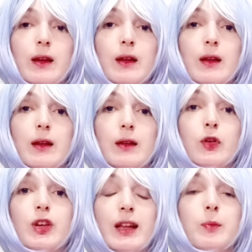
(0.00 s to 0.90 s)
You
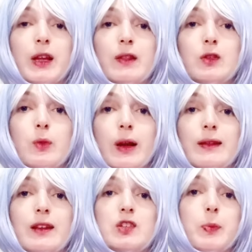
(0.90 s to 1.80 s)
can't be this way and
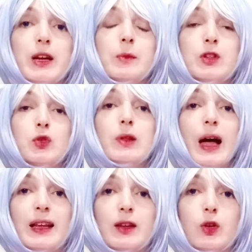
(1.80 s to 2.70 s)
expect me to
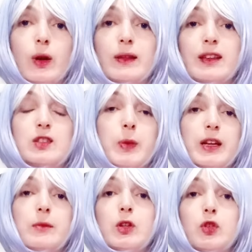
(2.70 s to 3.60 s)
like you and expect
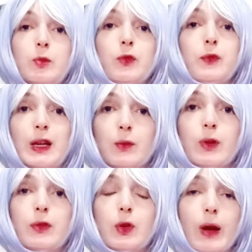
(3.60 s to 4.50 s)
me to move in with
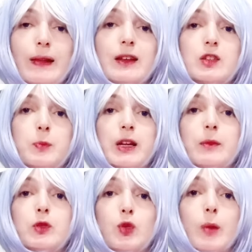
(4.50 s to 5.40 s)
you and expect
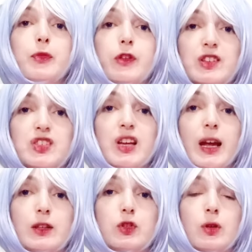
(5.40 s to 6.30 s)
me to
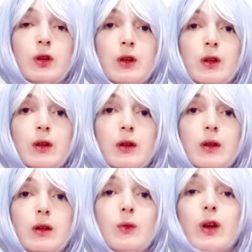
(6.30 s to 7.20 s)
appreciate you.
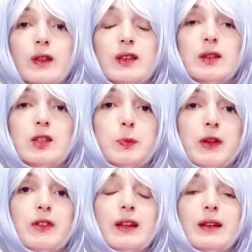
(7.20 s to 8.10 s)
What is this
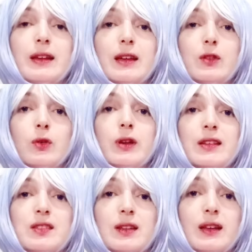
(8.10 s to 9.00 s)
pathetic,
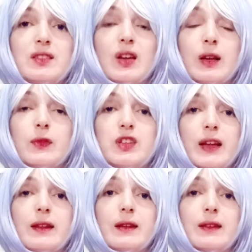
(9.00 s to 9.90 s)
hedonistic,
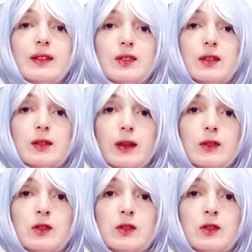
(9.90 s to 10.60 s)
self-centered existence?